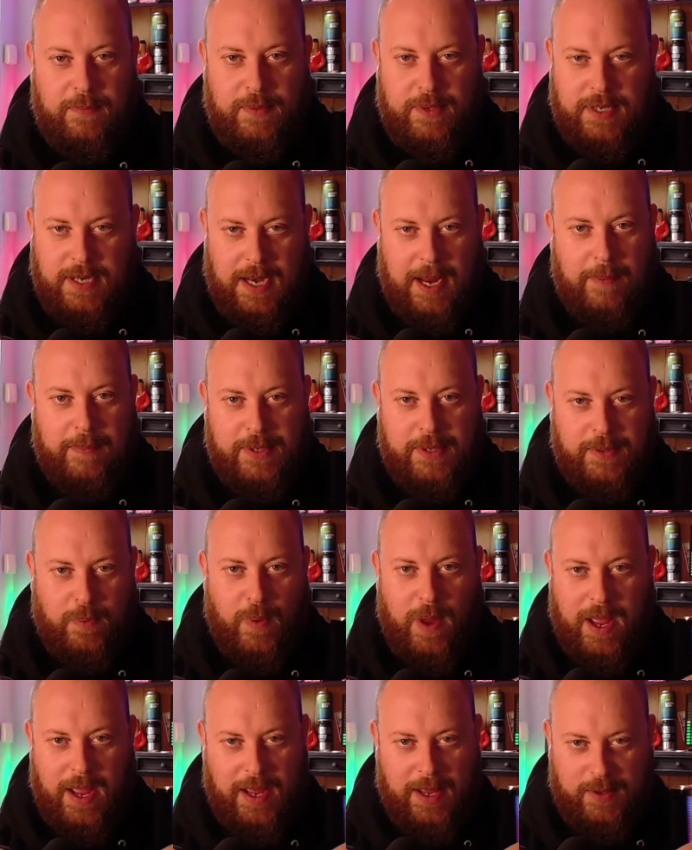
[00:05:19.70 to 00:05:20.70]
was an
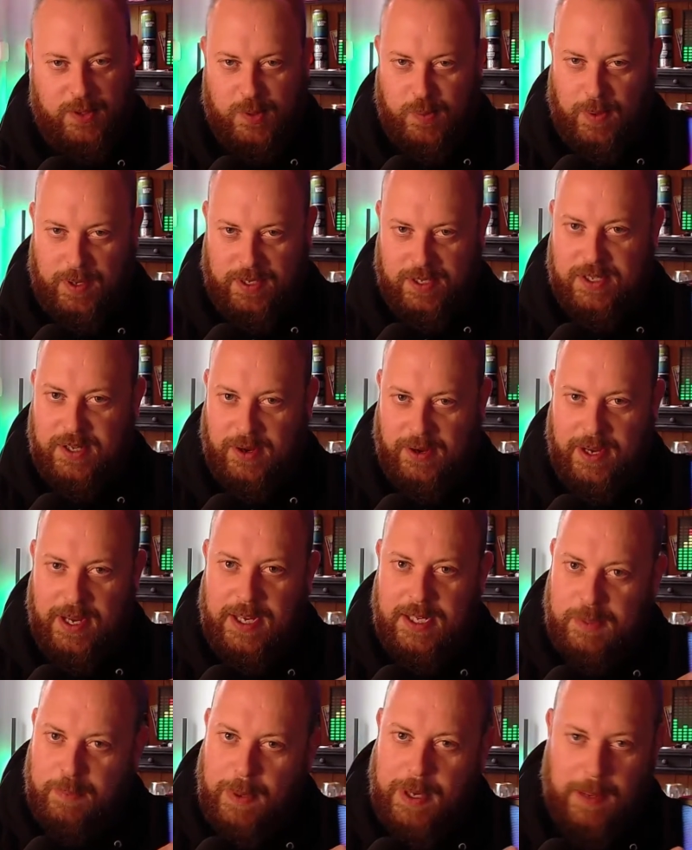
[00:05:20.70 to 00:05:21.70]
Amazon warehouse one, so
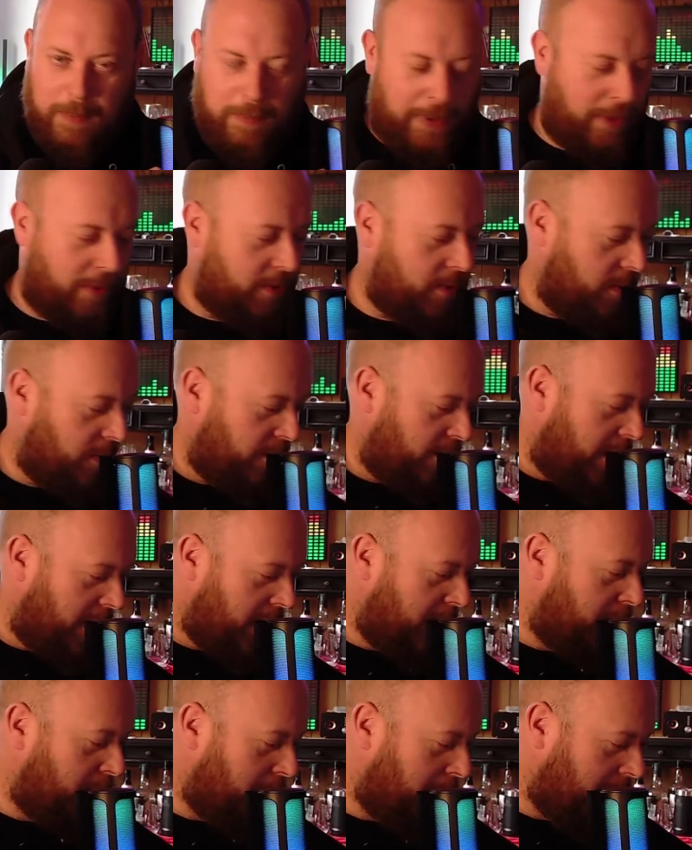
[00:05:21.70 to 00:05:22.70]
it's been abused
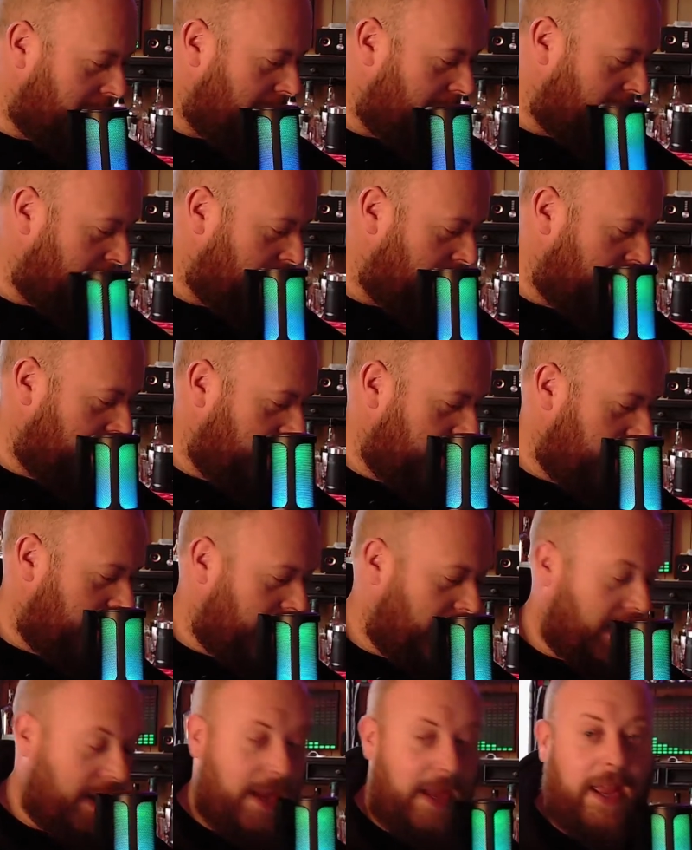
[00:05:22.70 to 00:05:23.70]
already, but
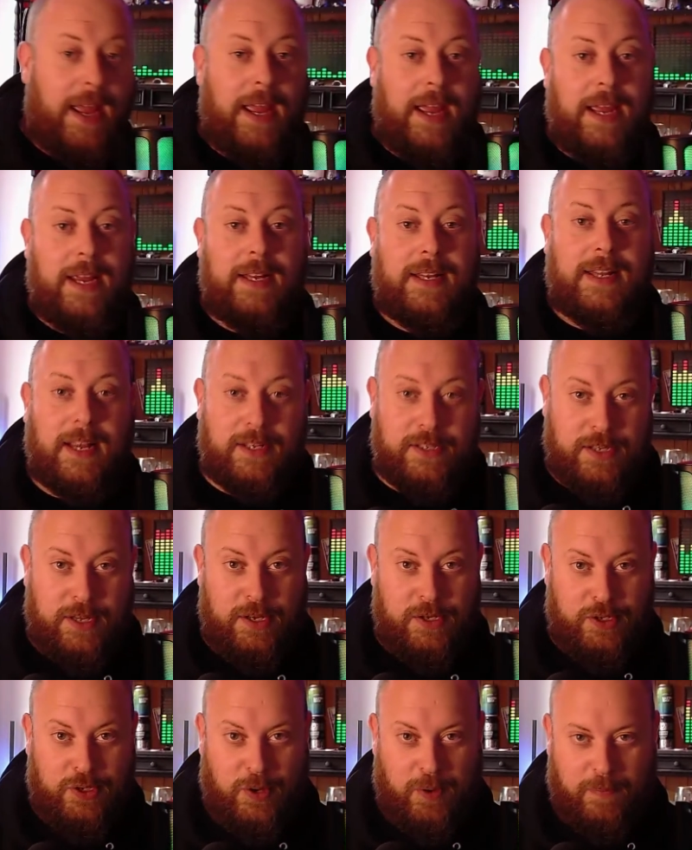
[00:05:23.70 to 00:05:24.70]
it does
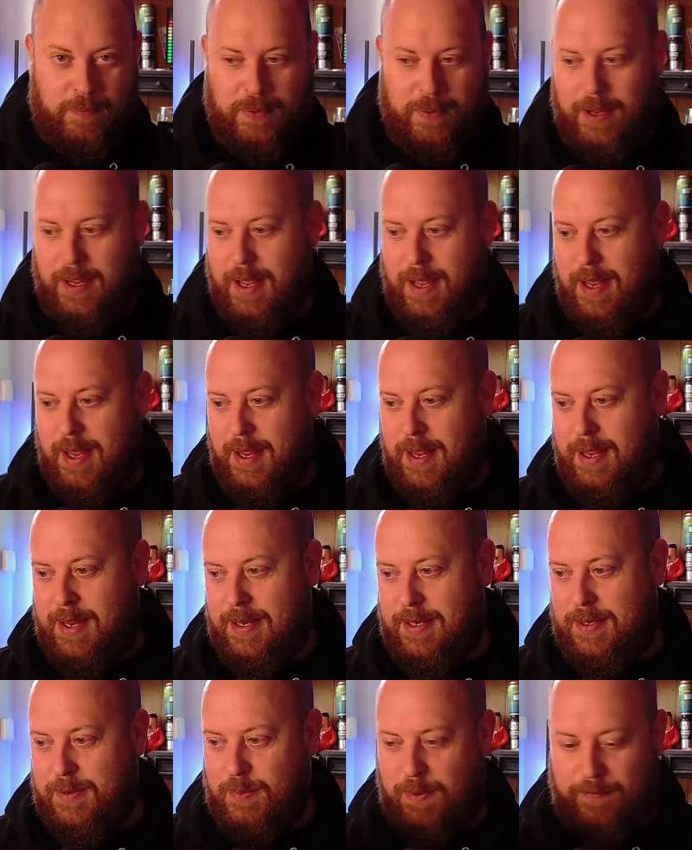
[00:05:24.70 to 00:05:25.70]
the job.
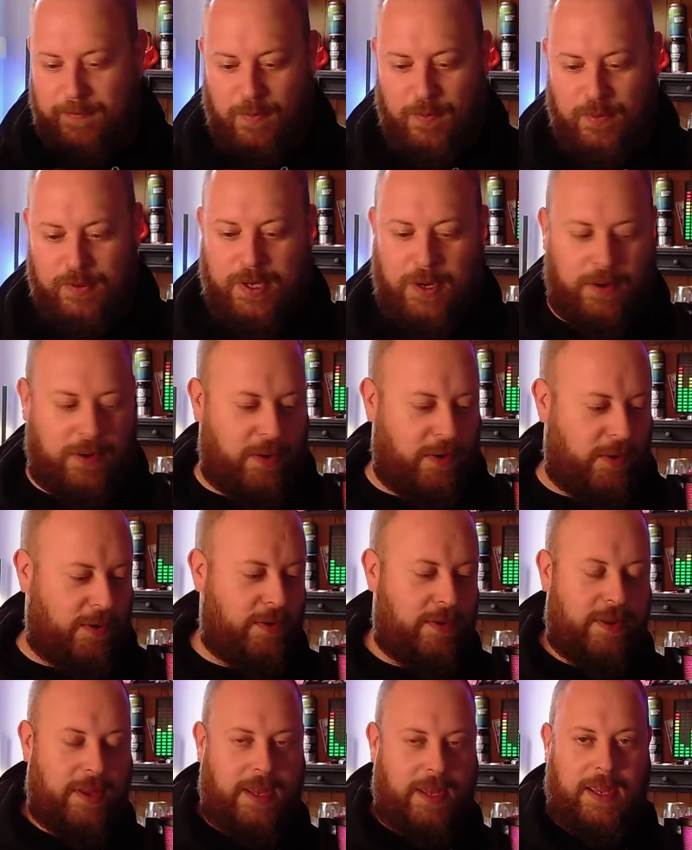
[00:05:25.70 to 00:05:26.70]
And we've also
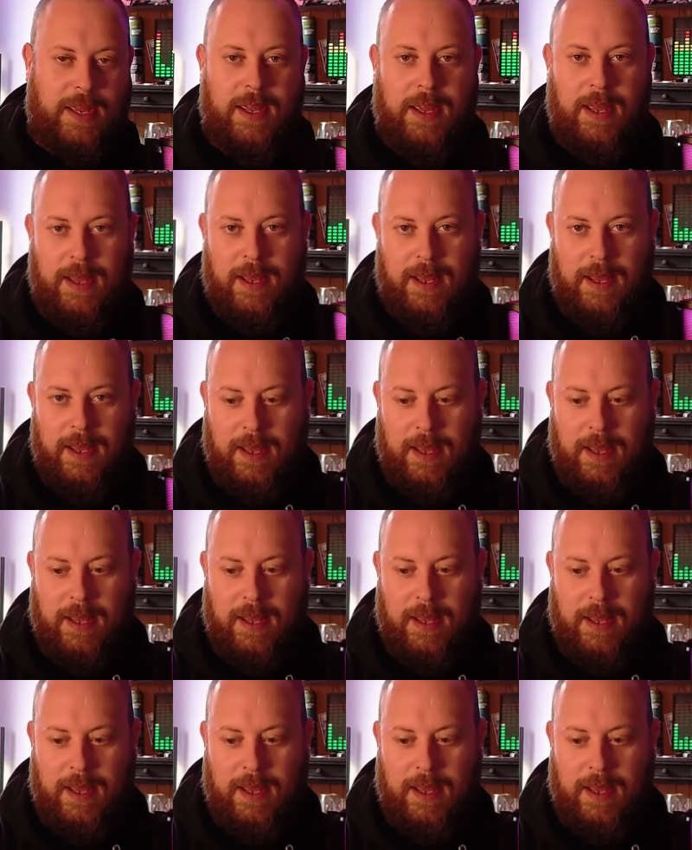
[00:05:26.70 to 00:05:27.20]
got the